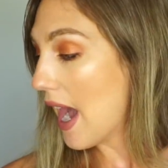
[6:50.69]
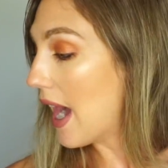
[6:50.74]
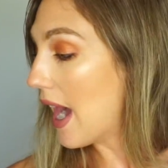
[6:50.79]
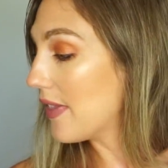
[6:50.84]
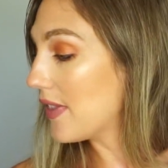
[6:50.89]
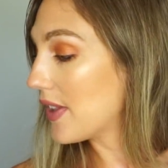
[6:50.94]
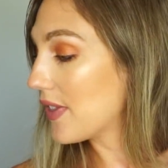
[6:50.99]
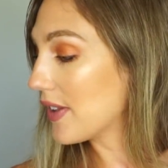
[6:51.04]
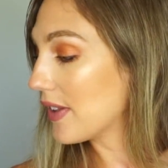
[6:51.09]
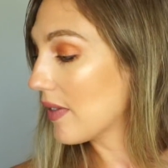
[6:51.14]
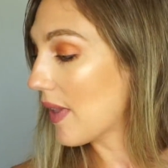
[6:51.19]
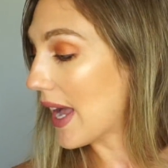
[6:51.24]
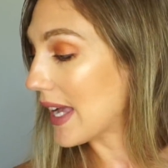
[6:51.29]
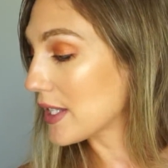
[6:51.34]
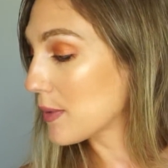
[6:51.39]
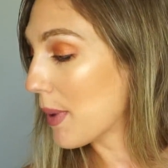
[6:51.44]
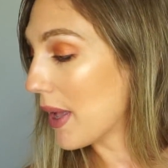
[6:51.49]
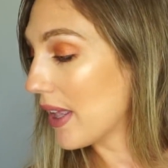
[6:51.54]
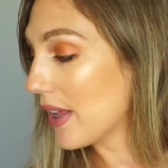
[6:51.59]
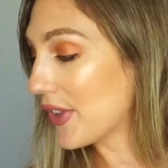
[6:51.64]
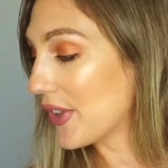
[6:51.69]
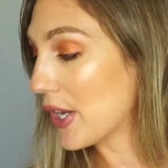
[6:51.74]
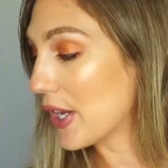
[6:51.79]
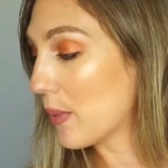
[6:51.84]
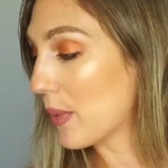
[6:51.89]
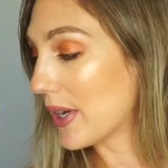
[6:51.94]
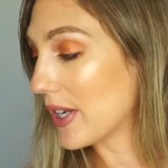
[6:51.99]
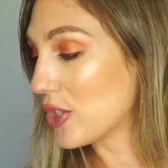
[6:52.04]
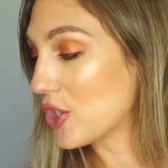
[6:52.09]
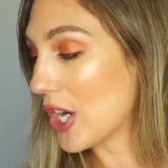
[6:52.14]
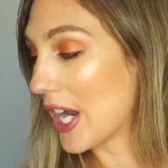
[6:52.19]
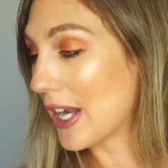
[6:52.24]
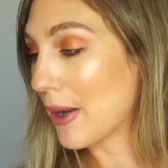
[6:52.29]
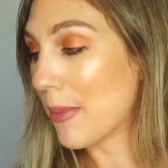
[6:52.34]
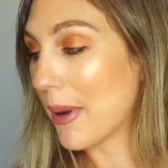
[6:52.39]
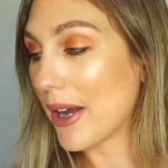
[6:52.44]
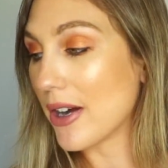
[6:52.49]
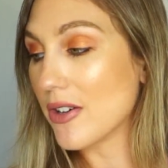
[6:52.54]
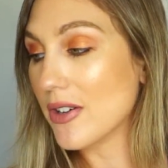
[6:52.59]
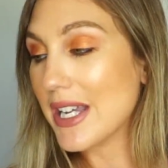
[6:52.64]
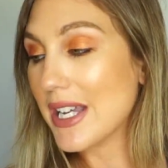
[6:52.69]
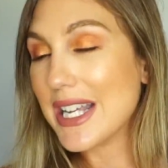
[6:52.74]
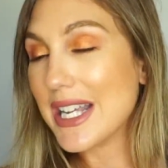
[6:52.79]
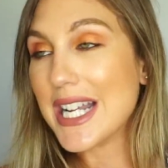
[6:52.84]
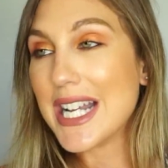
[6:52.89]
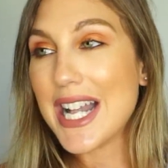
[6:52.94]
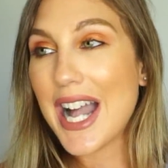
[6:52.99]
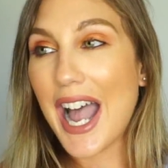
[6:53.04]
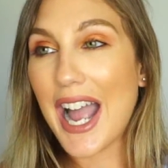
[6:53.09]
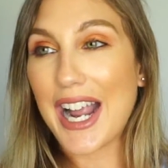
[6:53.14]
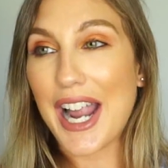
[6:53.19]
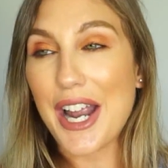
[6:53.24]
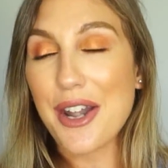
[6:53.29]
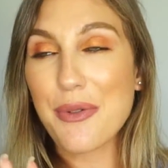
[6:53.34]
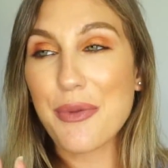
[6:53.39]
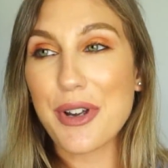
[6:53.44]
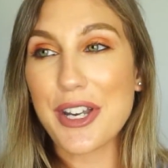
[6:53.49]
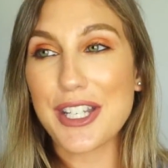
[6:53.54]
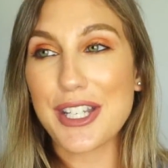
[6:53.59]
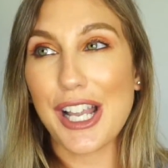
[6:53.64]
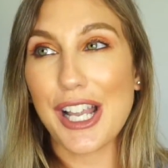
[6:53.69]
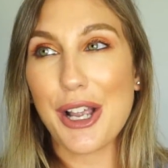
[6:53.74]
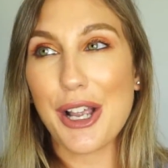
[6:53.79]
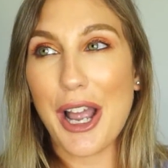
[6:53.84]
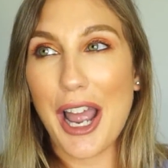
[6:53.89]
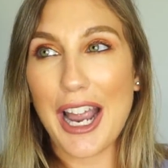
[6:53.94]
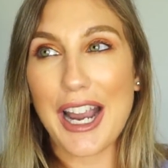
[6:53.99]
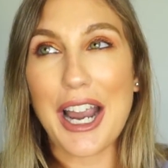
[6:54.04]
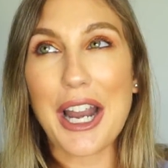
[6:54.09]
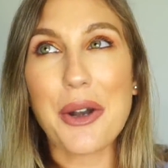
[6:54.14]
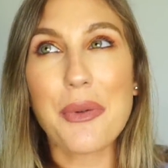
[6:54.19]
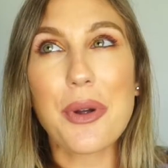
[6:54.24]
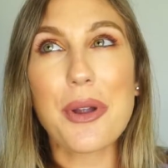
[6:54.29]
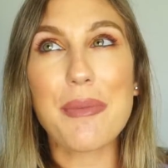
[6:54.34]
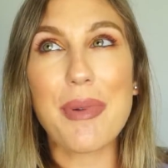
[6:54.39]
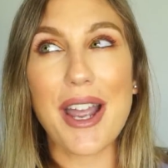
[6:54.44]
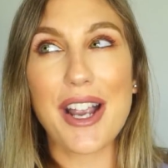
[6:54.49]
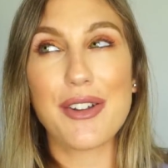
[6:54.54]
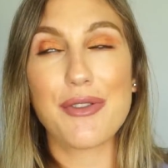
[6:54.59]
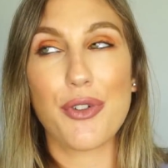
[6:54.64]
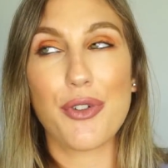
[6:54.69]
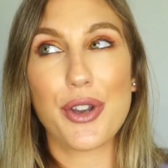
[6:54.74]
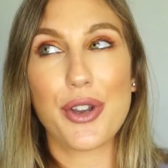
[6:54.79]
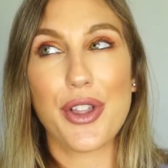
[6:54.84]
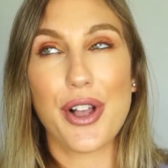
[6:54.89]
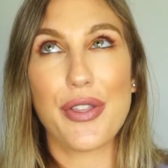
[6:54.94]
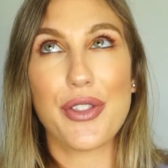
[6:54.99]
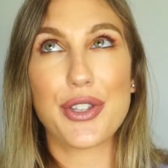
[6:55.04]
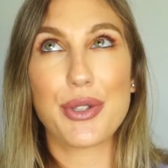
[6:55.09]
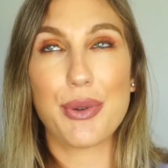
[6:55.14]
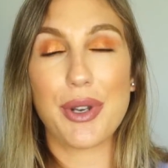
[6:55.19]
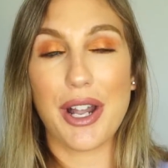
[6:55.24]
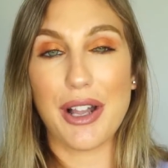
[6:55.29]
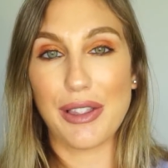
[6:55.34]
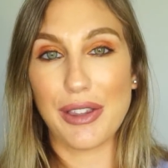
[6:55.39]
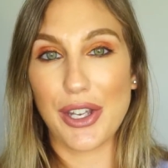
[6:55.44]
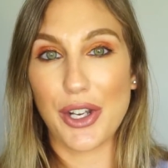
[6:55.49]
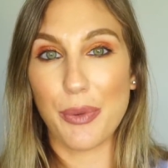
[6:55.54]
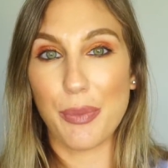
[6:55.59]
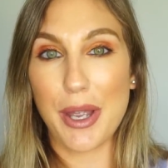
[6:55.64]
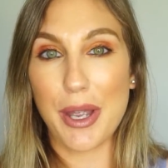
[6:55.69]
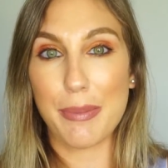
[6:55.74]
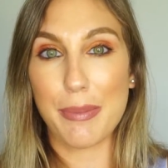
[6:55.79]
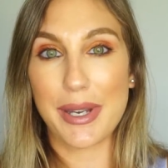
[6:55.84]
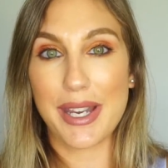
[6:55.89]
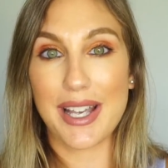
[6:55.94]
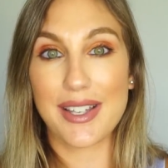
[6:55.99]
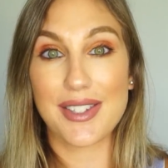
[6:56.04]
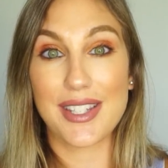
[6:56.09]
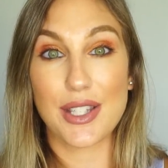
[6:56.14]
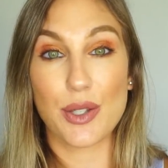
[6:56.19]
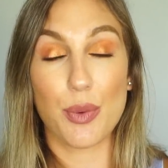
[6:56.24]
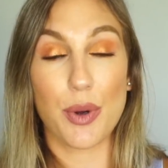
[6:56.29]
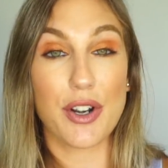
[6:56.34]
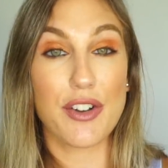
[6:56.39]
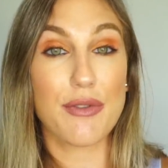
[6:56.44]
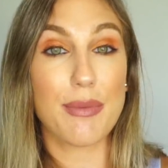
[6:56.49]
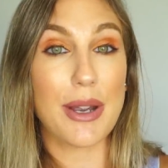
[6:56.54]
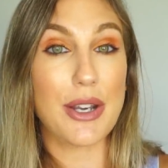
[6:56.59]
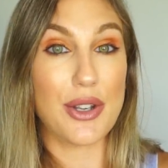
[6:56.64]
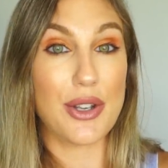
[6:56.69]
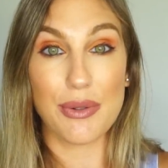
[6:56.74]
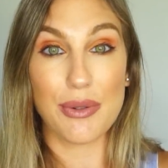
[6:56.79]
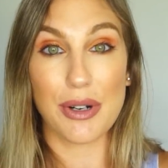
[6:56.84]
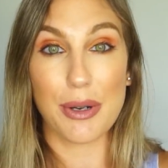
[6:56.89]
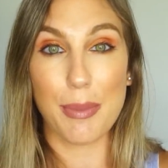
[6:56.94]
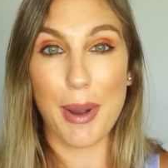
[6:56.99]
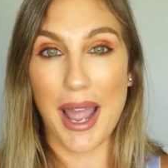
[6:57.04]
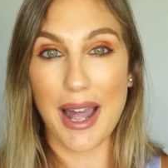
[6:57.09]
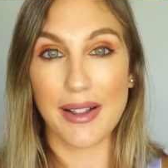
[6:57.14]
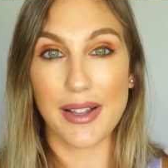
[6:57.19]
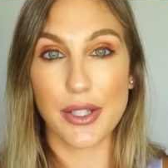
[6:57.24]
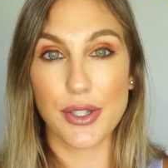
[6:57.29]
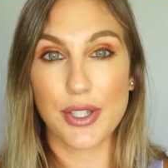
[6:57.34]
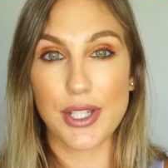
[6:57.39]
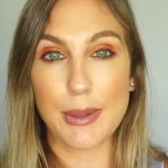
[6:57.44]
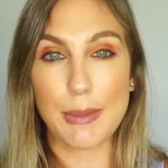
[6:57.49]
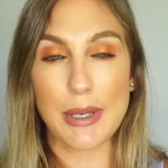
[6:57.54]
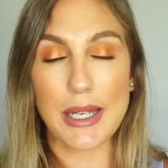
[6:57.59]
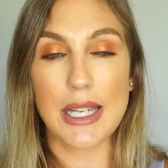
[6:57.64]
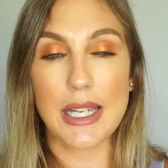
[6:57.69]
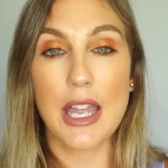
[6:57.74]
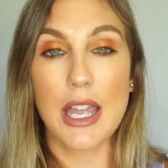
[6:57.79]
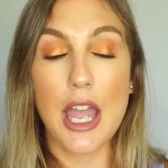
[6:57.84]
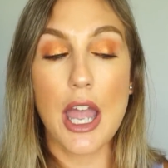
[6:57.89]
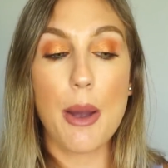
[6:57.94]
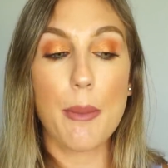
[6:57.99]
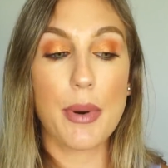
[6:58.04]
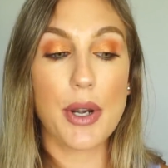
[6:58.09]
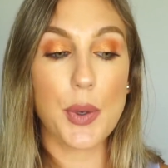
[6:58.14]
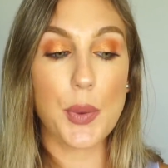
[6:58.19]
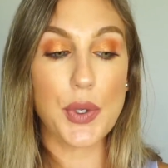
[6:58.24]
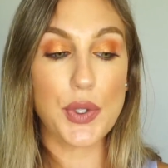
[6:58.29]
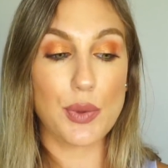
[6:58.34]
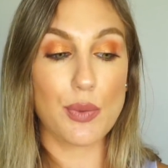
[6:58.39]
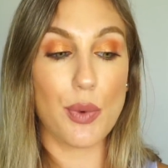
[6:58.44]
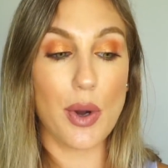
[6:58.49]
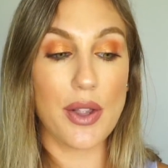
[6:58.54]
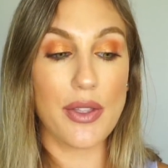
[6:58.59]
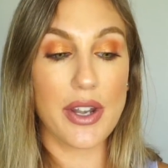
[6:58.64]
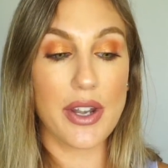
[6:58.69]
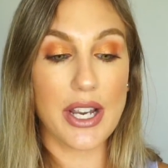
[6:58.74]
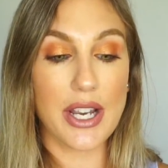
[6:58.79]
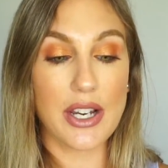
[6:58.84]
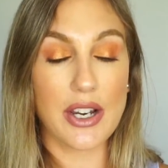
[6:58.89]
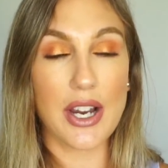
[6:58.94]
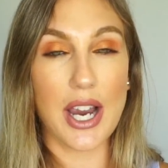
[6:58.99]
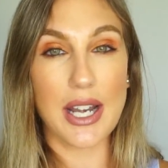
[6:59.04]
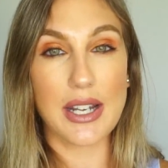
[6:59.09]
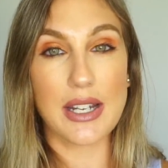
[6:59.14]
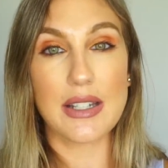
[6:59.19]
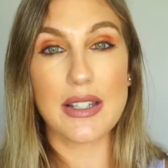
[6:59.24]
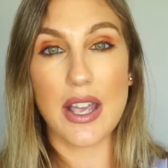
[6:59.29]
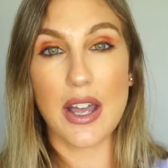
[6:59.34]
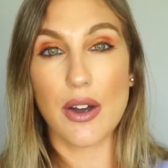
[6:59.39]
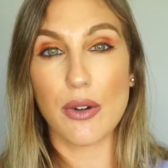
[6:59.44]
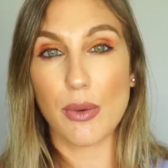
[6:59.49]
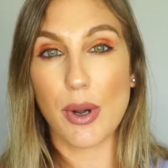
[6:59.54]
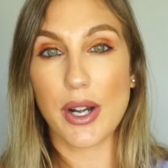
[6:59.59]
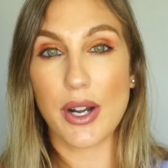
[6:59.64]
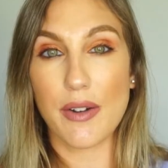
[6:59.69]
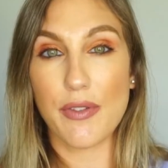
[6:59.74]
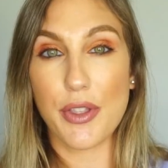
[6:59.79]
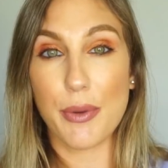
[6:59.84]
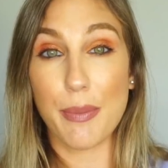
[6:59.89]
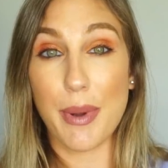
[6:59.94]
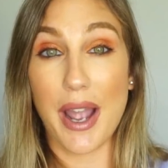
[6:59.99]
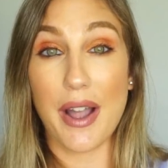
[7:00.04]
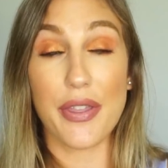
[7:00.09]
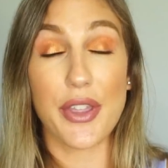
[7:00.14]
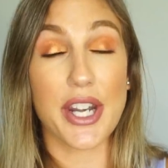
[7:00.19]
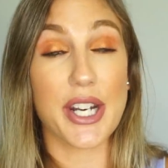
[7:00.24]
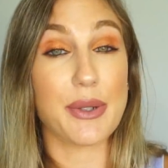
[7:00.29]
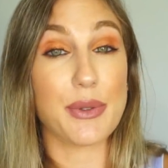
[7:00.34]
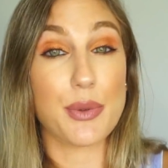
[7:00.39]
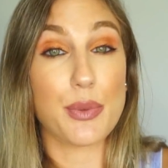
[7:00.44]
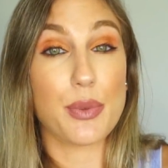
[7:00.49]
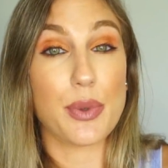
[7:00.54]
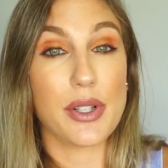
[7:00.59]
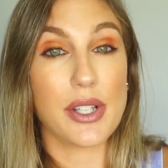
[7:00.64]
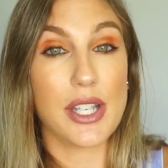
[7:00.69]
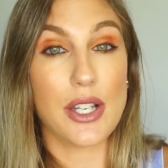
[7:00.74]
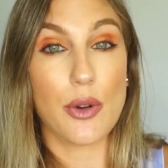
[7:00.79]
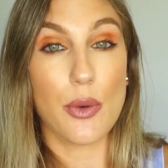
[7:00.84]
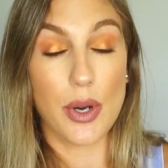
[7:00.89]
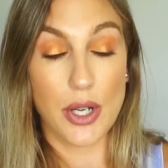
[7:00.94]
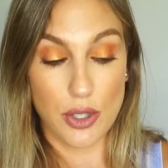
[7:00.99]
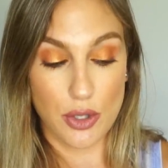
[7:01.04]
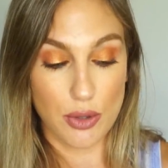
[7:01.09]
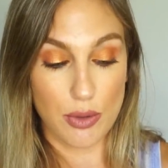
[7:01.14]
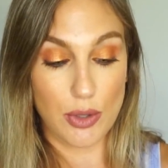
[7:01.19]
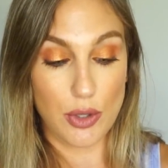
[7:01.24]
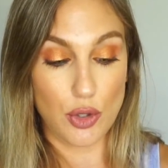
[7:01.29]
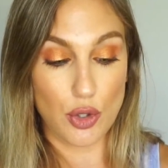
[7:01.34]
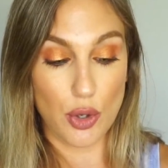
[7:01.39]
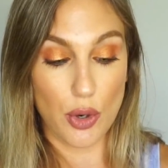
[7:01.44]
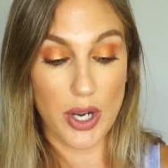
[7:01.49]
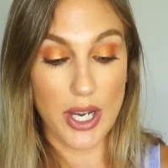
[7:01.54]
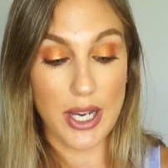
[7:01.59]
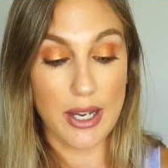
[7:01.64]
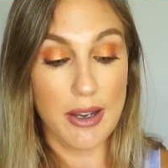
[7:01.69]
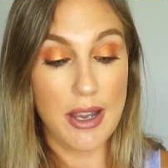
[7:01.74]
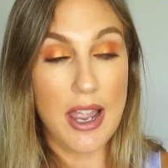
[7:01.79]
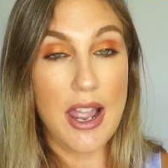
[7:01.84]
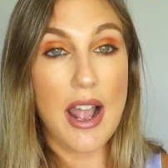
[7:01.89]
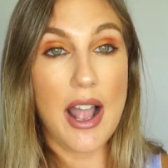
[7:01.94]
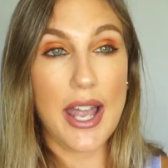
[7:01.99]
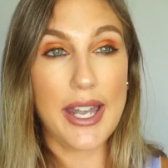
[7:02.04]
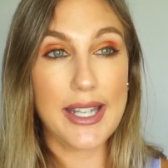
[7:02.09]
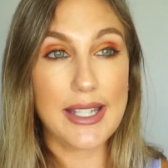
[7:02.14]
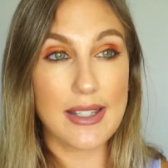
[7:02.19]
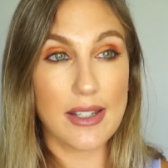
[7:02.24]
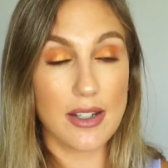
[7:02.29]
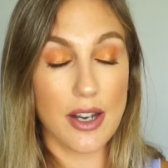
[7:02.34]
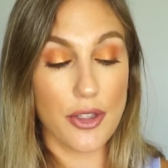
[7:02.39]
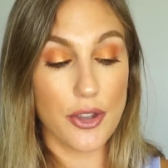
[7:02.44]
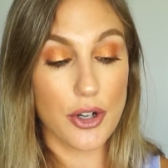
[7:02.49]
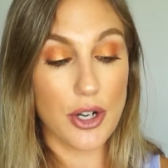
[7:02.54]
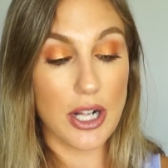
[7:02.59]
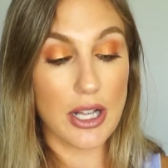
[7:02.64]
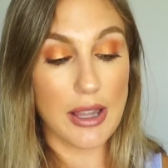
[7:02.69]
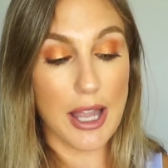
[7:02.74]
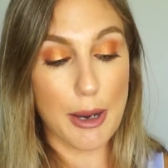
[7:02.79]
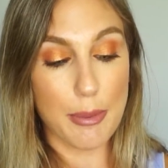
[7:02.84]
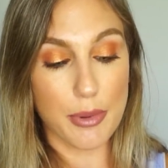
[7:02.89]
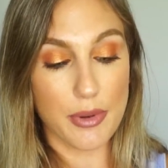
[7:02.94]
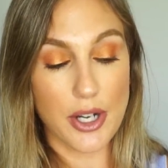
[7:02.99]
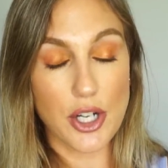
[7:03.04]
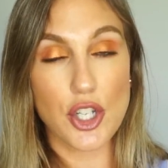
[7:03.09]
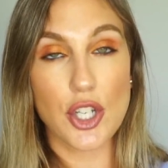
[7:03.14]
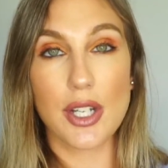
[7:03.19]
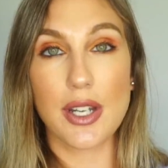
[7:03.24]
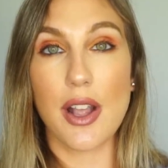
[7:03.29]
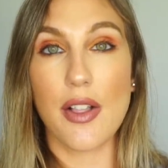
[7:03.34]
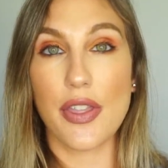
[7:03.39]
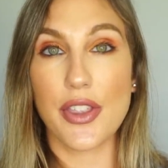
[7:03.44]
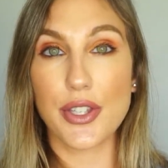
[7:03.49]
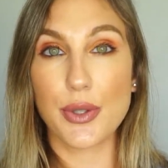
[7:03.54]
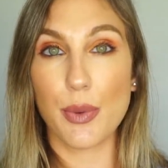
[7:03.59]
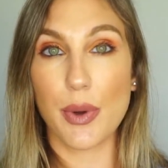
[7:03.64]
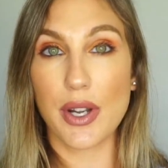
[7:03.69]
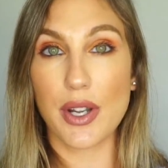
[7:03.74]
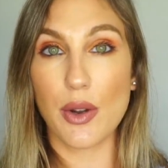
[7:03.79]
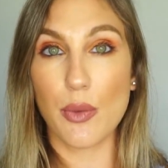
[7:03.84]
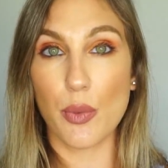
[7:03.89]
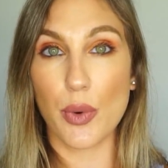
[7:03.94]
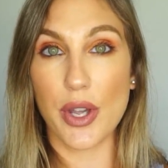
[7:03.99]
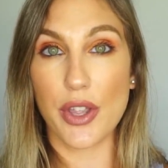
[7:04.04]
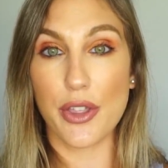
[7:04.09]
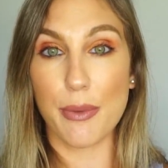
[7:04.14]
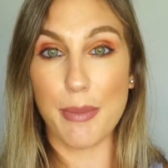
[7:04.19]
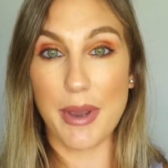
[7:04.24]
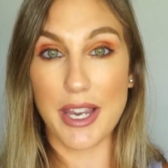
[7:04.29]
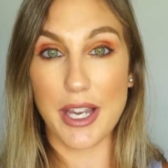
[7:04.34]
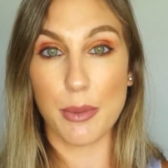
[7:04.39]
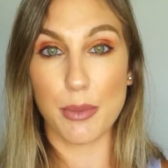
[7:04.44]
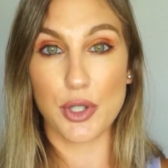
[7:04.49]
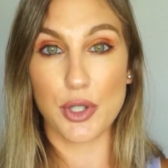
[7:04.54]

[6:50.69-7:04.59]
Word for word: And then the last palette that I want to chat about I kind of went I kind of went back and forth on this one a little bit because it's one of my newer palettes to me, but it was one that I could kind of tell right off the bat that I was really going to enjoy. And it's another collaboration, this one with Makeup